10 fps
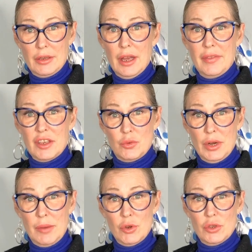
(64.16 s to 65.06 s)
and that's what
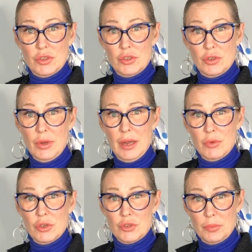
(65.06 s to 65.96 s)
I'm going to do. I'm
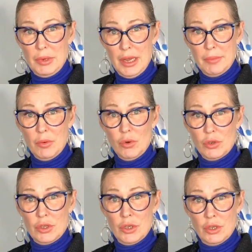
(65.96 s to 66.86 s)
going to apply my wood
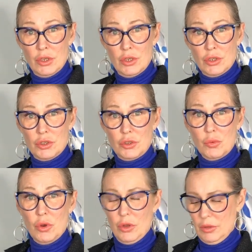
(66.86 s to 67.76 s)
to the
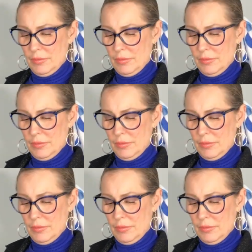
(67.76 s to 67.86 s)
wall.